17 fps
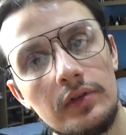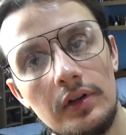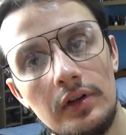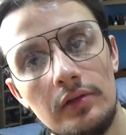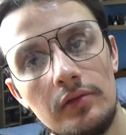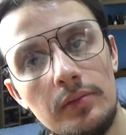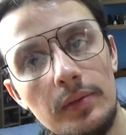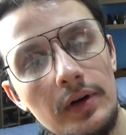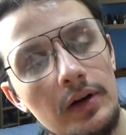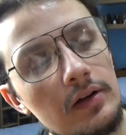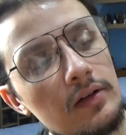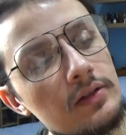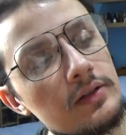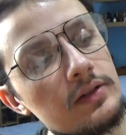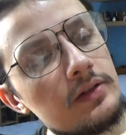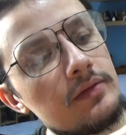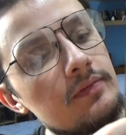the little
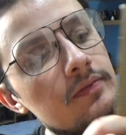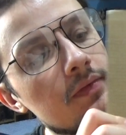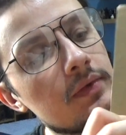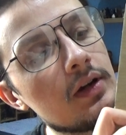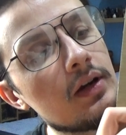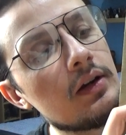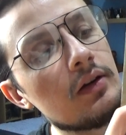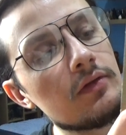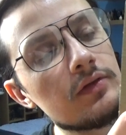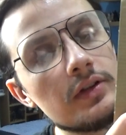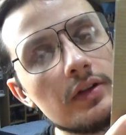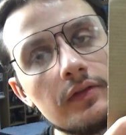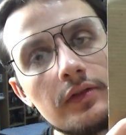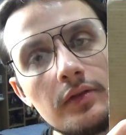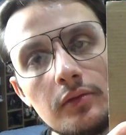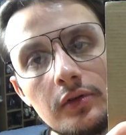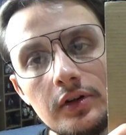parts, and obviously
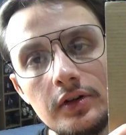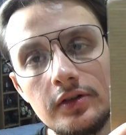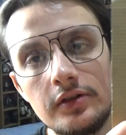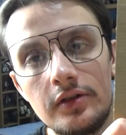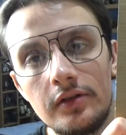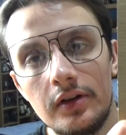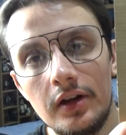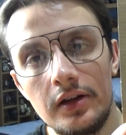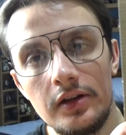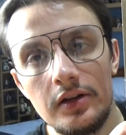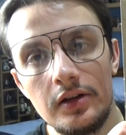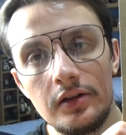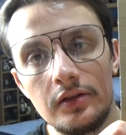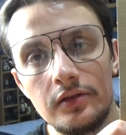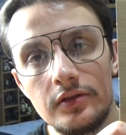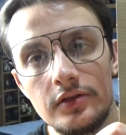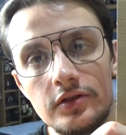if you wanted to do that you
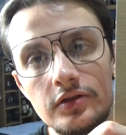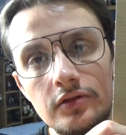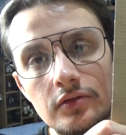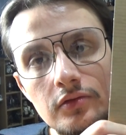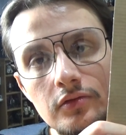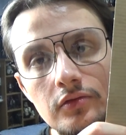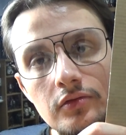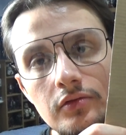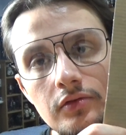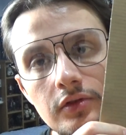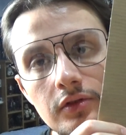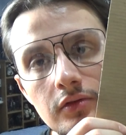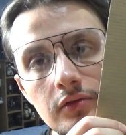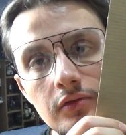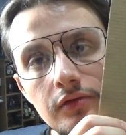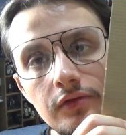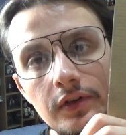can store
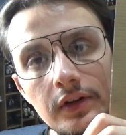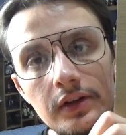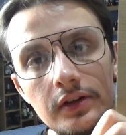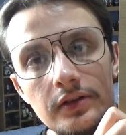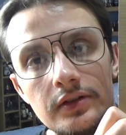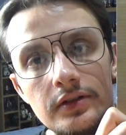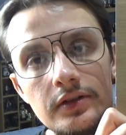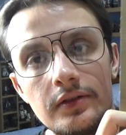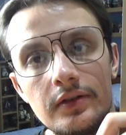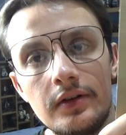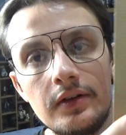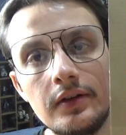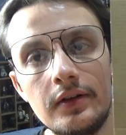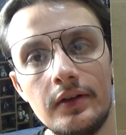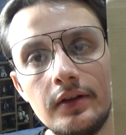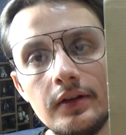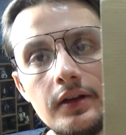your figures
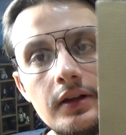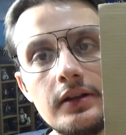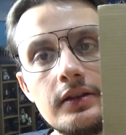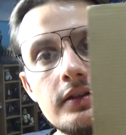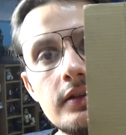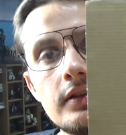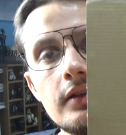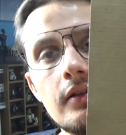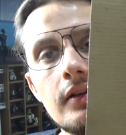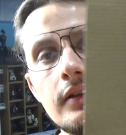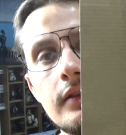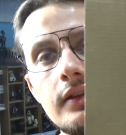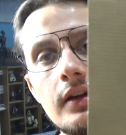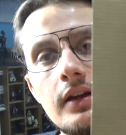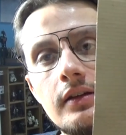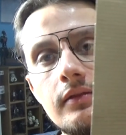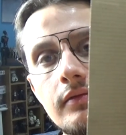inside
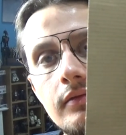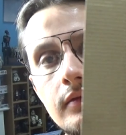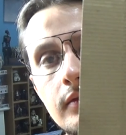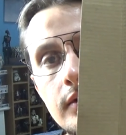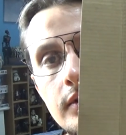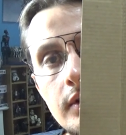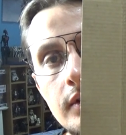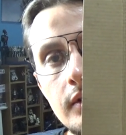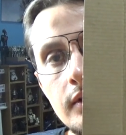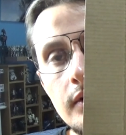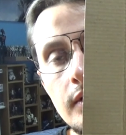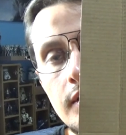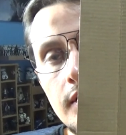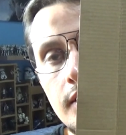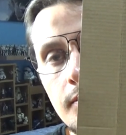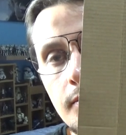there. So the